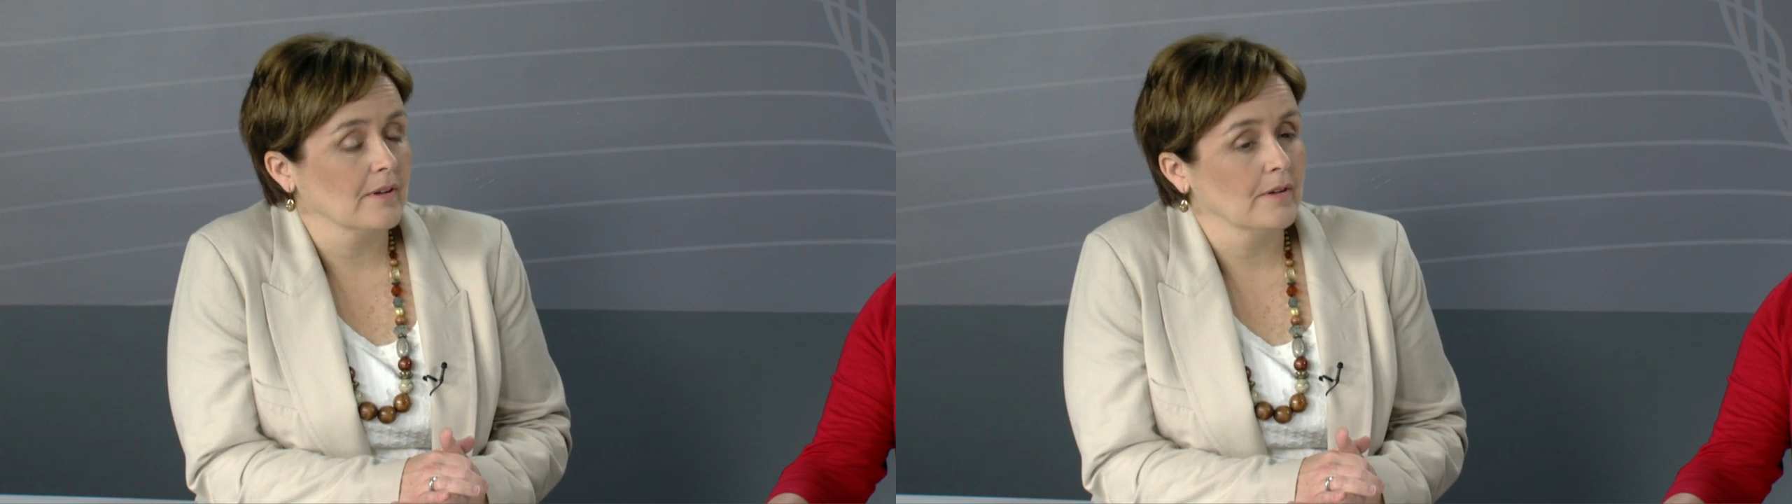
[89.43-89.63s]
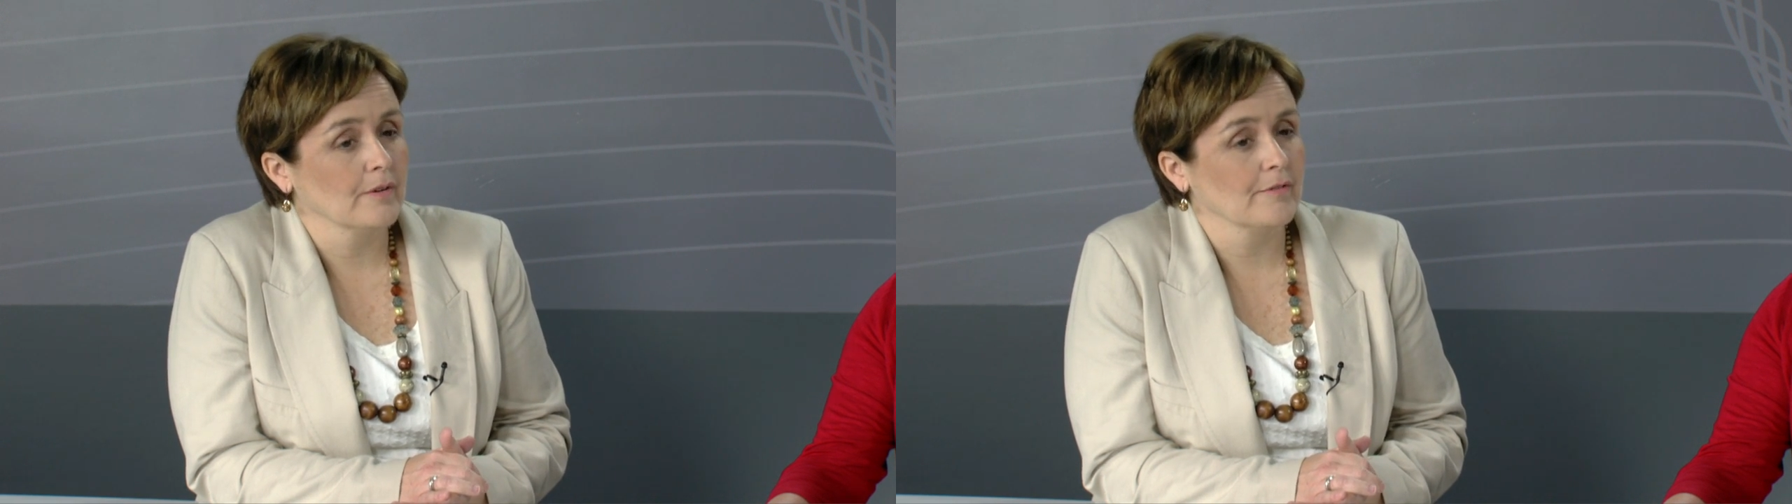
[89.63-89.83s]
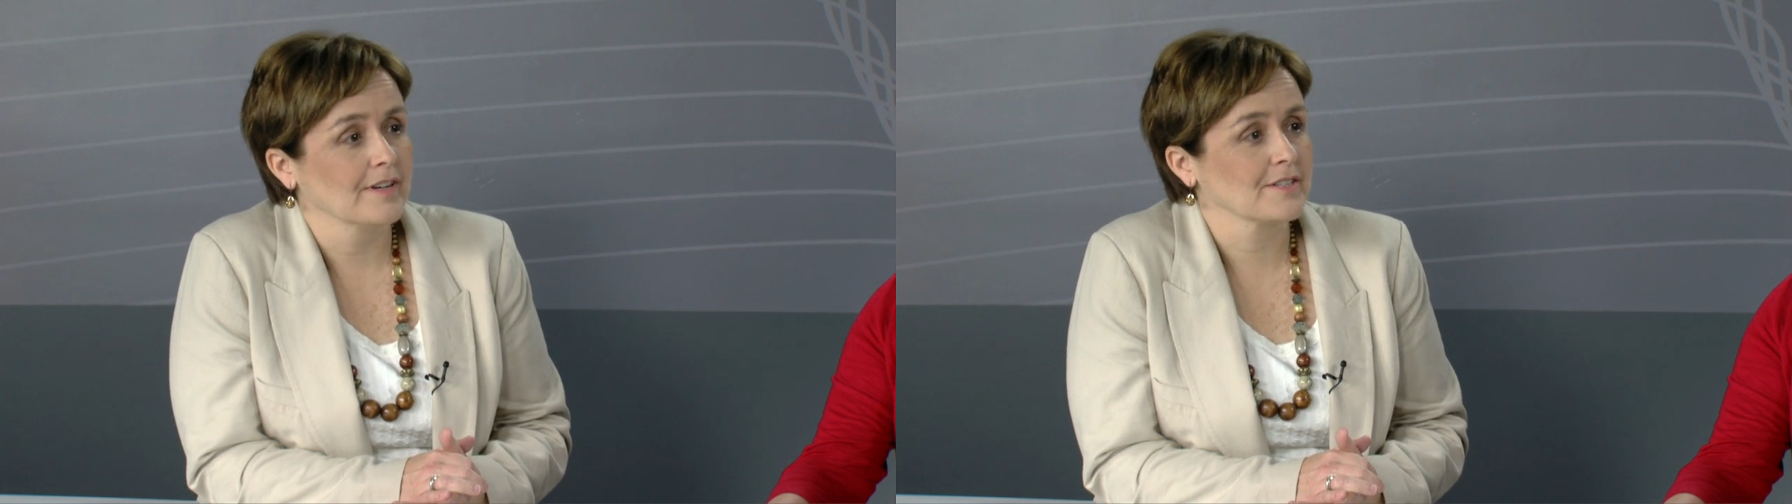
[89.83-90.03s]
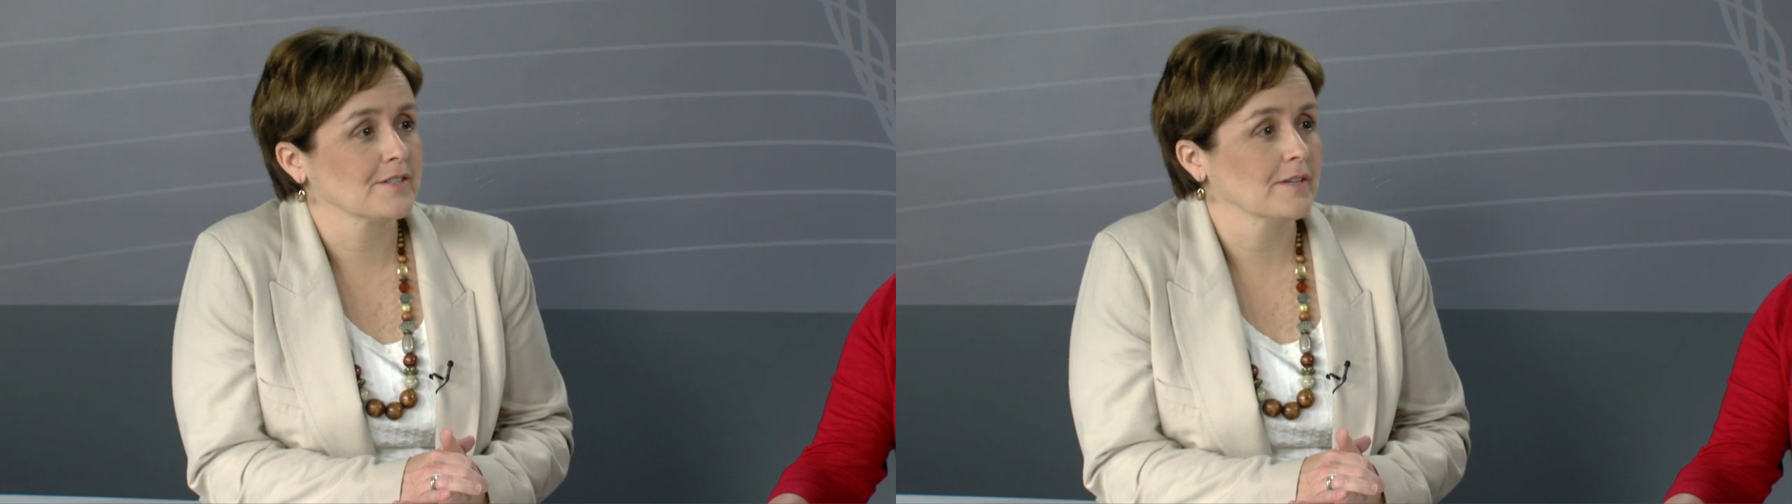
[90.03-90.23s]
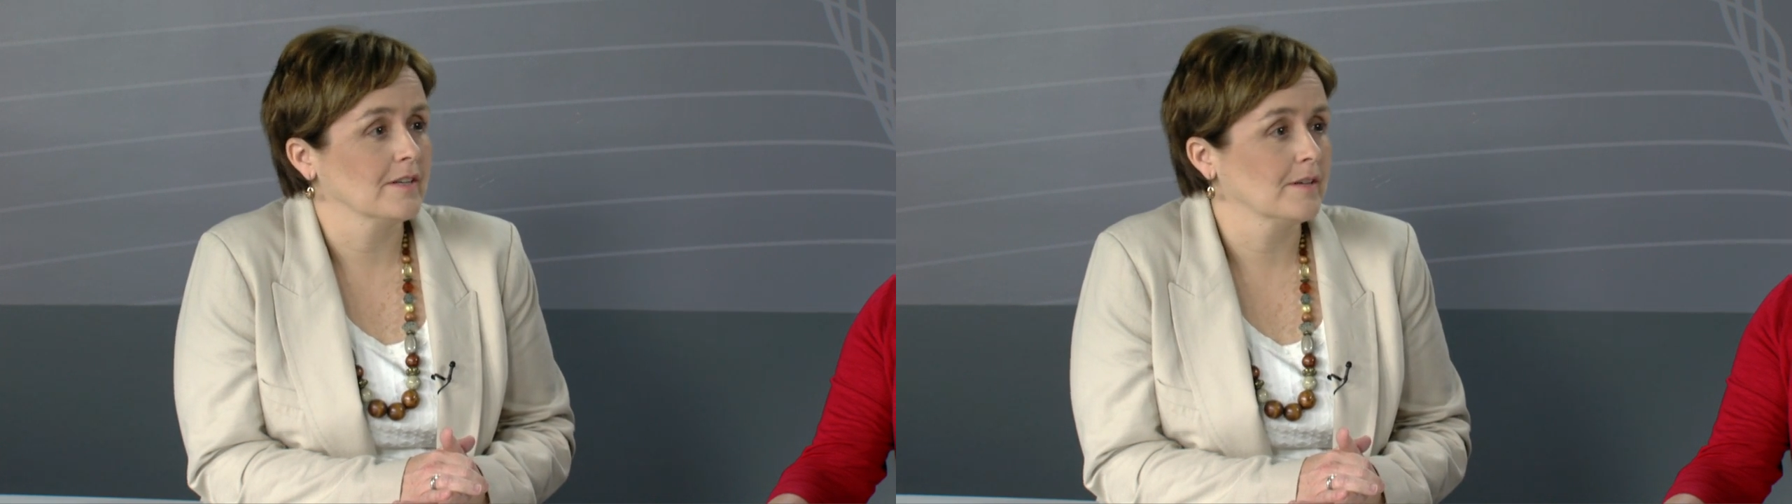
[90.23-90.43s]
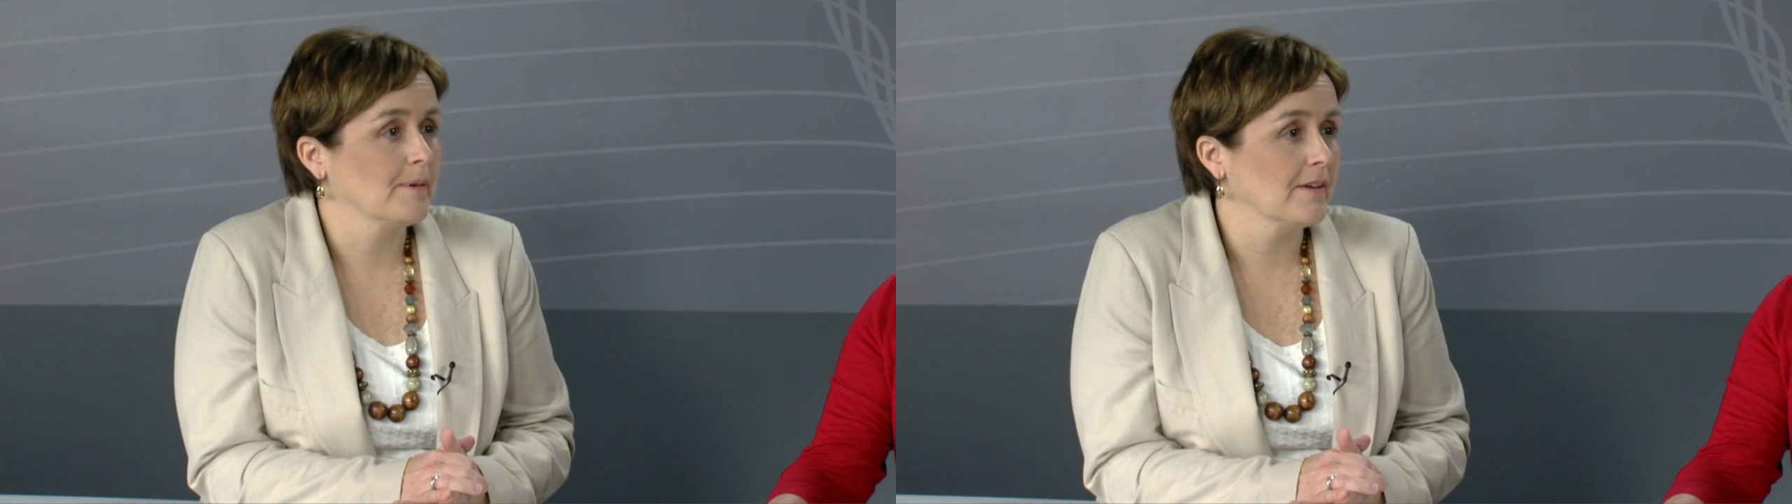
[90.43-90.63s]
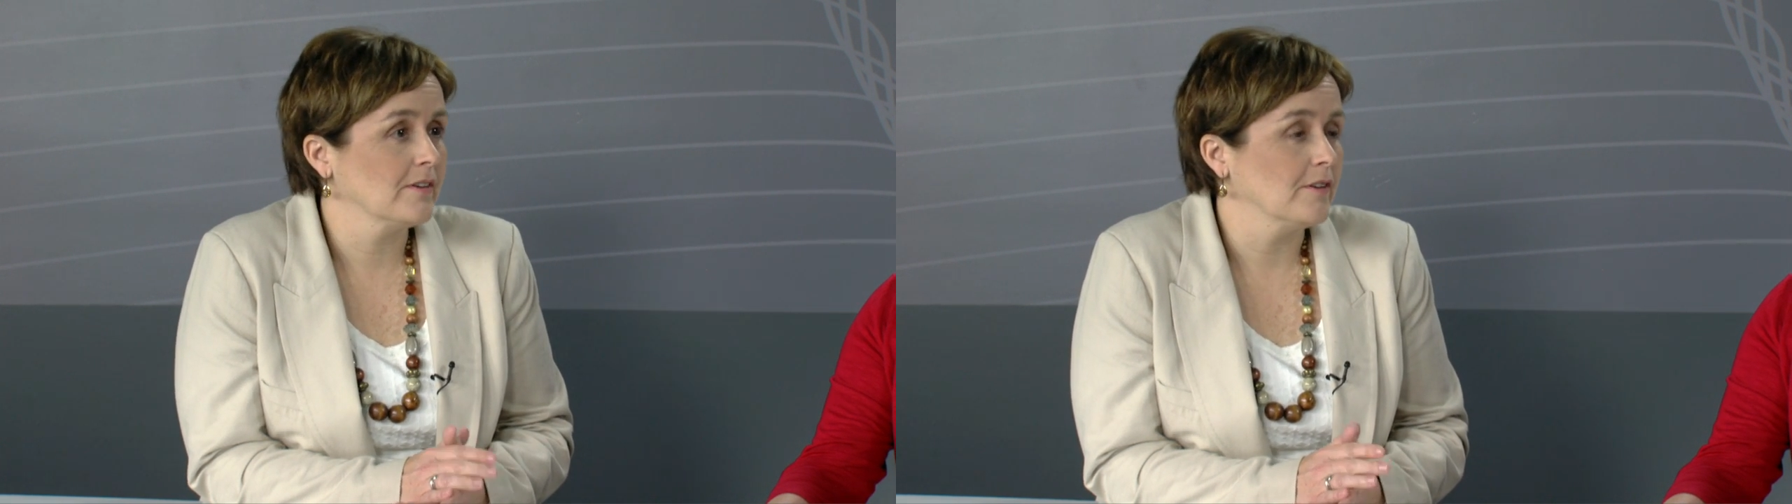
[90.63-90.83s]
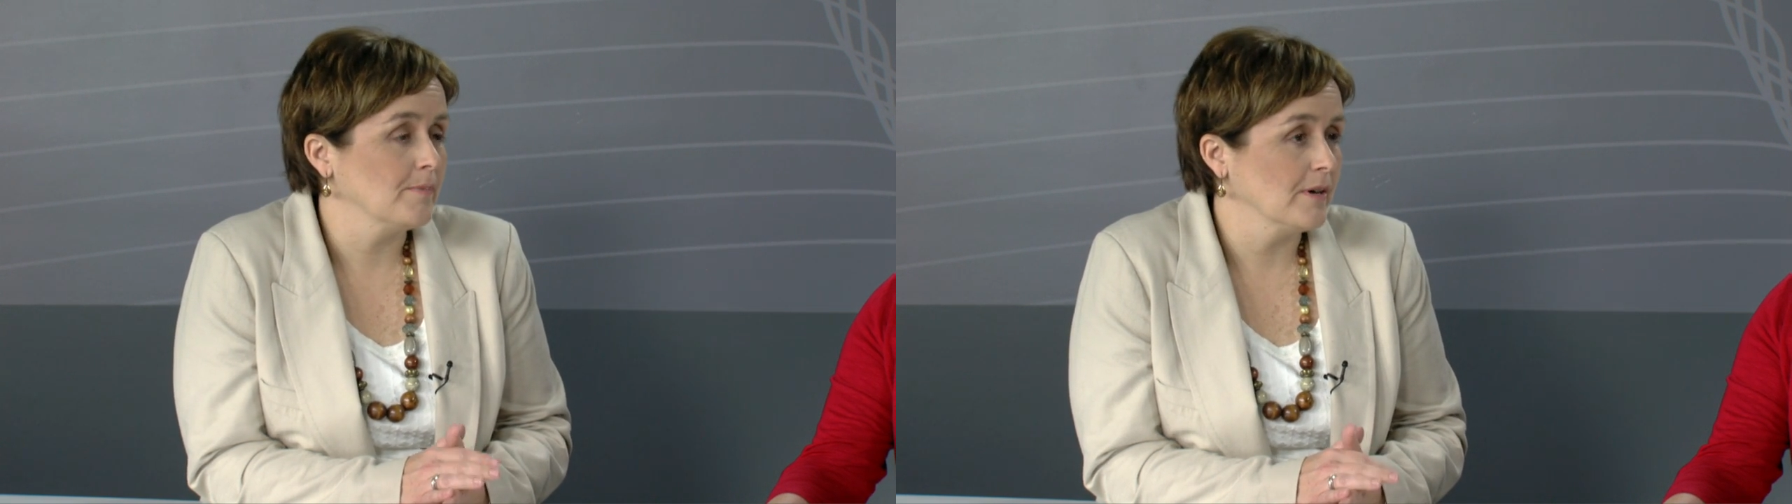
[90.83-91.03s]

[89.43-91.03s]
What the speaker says: It affects the capacity of